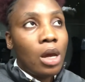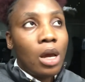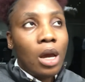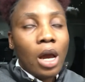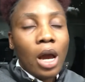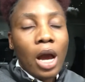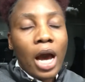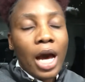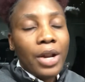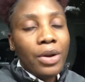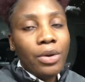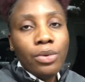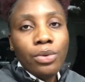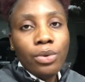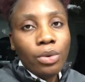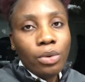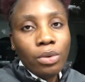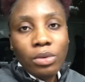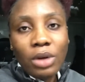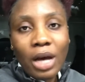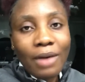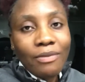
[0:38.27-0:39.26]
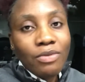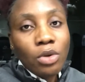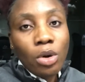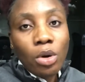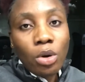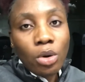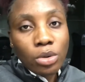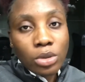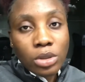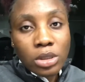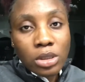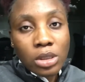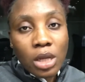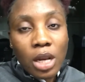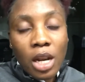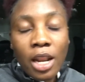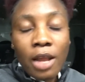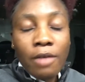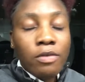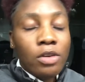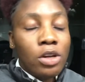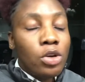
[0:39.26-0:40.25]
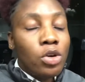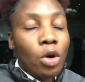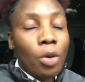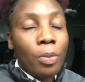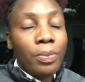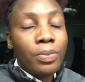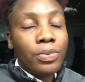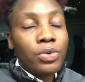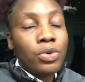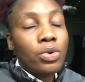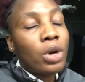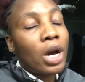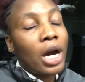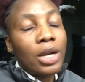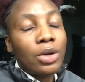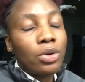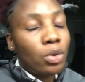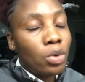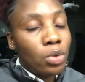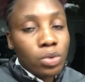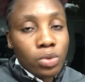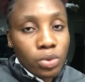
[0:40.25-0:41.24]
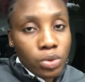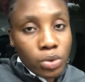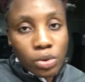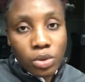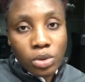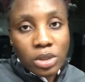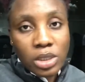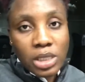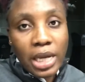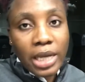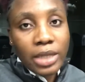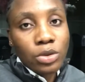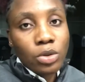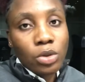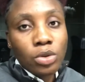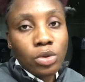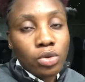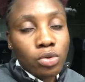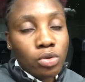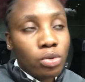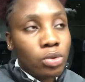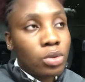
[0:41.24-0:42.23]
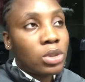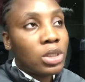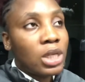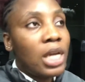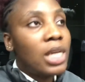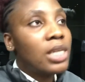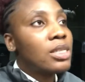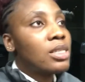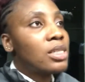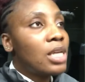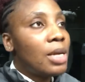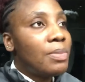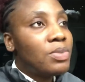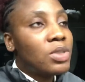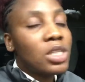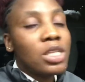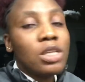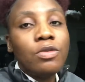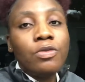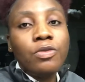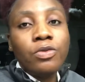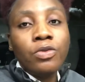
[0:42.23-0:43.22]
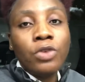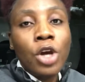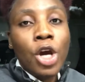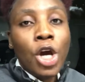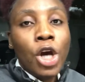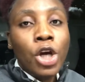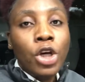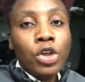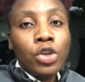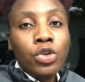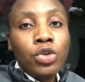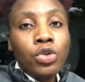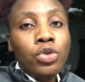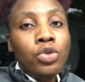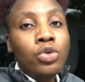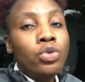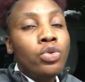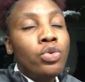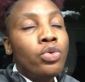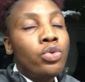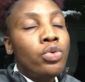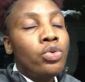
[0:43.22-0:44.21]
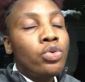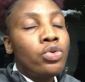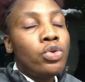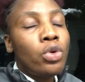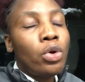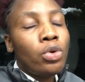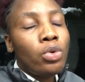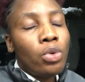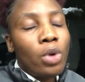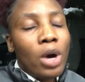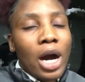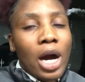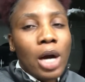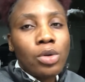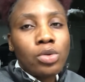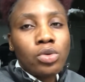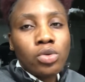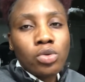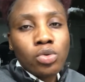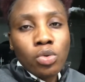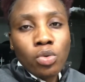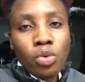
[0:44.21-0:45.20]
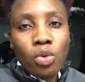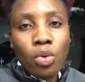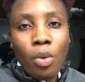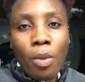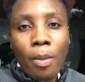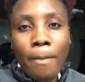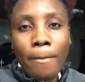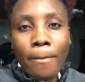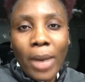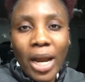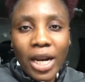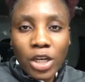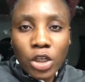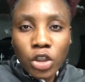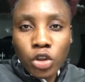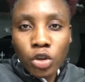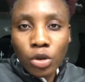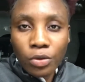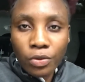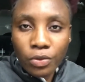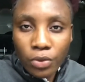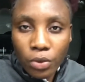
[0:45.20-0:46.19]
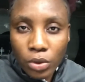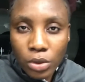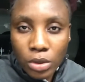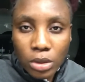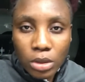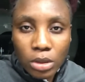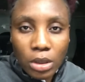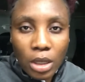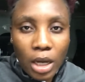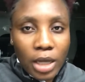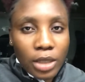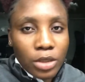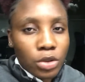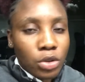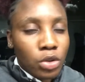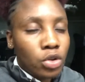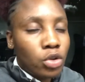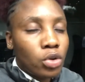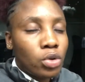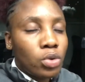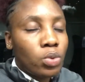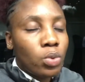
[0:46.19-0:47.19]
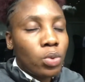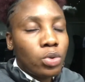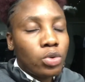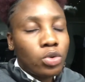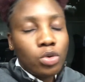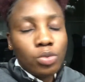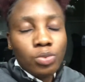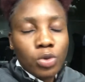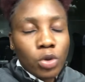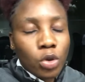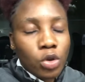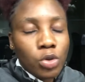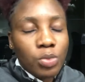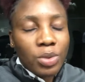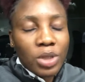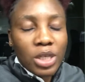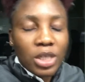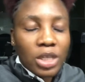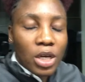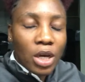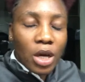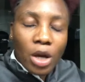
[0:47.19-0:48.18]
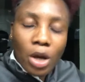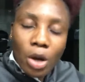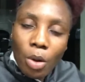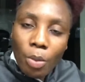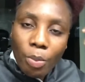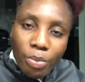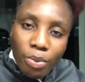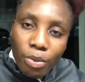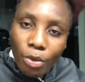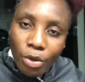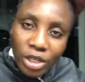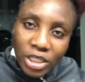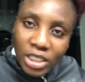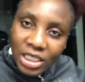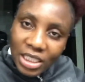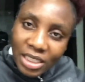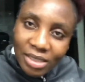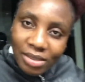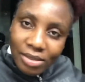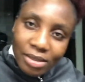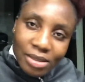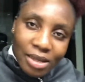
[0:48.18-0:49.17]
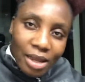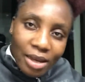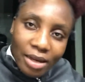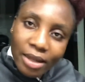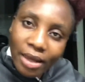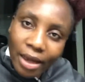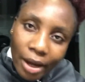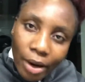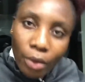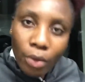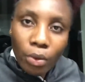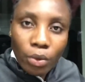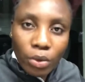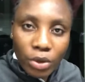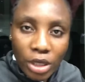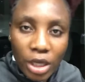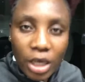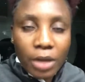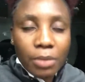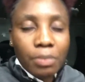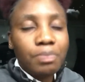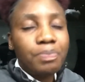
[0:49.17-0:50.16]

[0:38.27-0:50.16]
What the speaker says: I don't know, I've not lost. Leveling up, you cannot lose. That's just the truth. Except if you don't know how to manage your funds and you just want to just be pouring it anyhow, okay?